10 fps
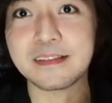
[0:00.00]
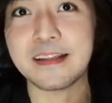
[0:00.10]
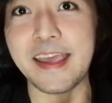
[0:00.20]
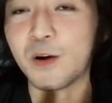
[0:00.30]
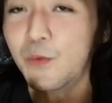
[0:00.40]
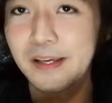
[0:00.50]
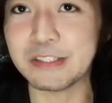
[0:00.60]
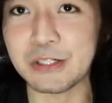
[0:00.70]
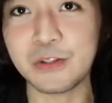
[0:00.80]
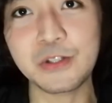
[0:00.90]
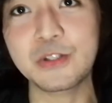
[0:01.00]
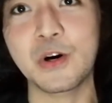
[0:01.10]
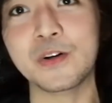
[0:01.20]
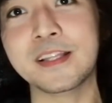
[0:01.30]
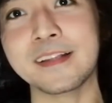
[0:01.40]
equation, you
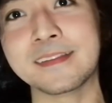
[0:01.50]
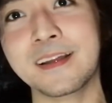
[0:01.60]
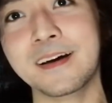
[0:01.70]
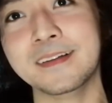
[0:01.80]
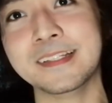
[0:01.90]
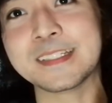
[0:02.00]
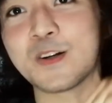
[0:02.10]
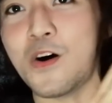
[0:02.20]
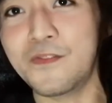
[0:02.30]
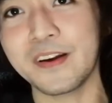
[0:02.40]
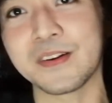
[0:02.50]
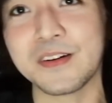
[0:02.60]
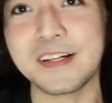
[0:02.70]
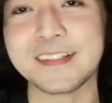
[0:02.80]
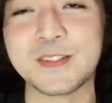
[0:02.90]
know that the
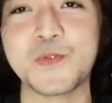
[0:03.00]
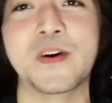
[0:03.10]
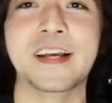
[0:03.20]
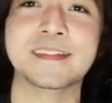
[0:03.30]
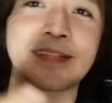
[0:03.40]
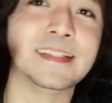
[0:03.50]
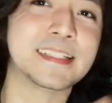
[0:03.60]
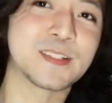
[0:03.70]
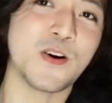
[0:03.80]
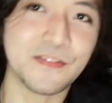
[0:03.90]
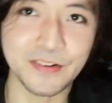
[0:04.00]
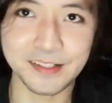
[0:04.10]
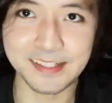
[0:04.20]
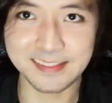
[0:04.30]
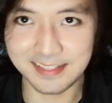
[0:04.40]
discoverer is the West, the
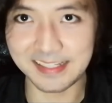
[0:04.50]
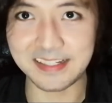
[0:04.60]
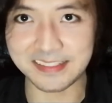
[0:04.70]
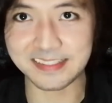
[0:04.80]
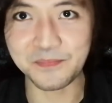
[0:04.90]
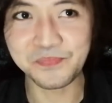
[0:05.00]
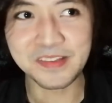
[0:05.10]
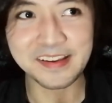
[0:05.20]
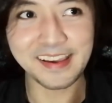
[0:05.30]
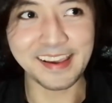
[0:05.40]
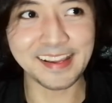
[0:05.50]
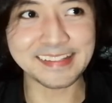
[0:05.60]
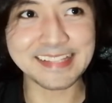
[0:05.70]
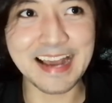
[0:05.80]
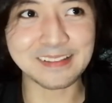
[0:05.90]
discovered is the East.
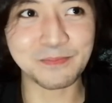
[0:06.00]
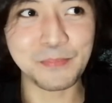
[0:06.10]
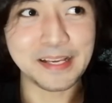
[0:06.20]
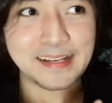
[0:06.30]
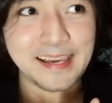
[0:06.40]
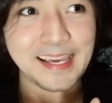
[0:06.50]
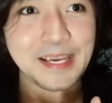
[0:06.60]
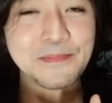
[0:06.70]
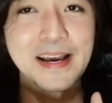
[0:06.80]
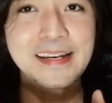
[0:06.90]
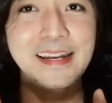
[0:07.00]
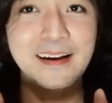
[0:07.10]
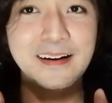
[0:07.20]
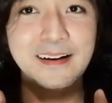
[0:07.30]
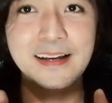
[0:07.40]
And that became
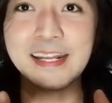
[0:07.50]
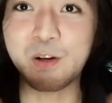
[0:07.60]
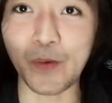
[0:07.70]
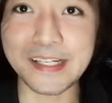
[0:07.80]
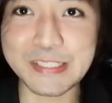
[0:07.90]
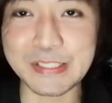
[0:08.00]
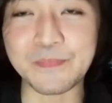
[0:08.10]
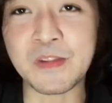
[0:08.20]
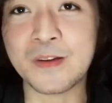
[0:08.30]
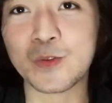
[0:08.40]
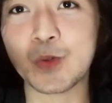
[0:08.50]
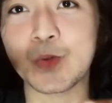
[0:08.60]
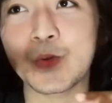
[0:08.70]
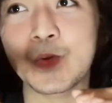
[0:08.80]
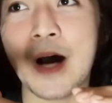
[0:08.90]
an equation
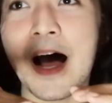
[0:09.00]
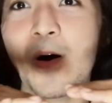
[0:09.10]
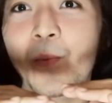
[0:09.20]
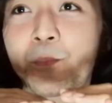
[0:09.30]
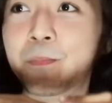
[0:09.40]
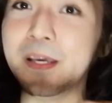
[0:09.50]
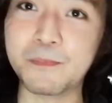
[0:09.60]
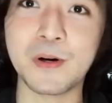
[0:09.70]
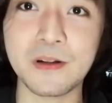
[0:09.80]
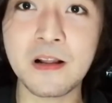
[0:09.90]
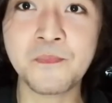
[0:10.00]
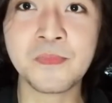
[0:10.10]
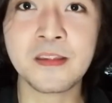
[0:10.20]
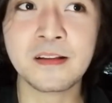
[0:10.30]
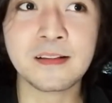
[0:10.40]
to how people
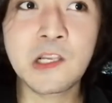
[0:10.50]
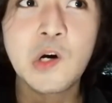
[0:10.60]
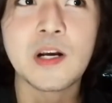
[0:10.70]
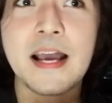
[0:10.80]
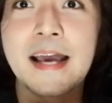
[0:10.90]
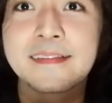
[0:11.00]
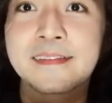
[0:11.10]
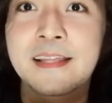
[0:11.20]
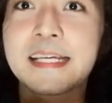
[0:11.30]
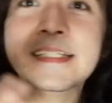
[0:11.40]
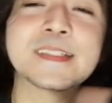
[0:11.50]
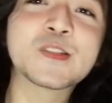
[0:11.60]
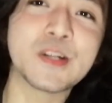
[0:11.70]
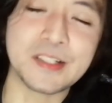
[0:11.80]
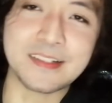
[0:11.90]
look at the
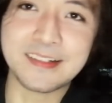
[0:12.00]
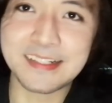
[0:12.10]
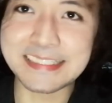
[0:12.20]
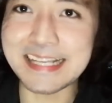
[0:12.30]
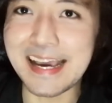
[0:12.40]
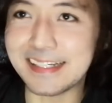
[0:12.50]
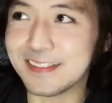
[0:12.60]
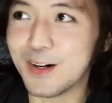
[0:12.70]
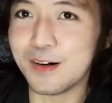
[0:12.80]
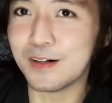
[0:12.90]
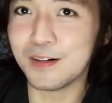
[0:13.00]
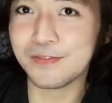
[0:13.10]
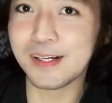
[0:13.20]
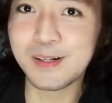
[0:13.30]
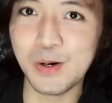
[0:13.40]
eastern side of
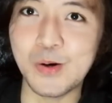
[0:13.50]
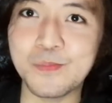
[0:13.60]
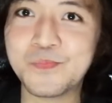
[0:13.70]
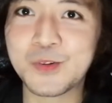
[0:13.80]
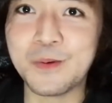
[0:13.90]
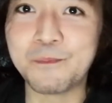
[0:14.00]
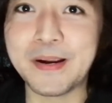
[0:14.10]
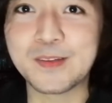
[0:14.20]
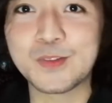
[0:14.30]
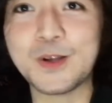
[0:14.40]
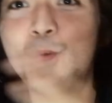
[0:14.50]
the globe compared to the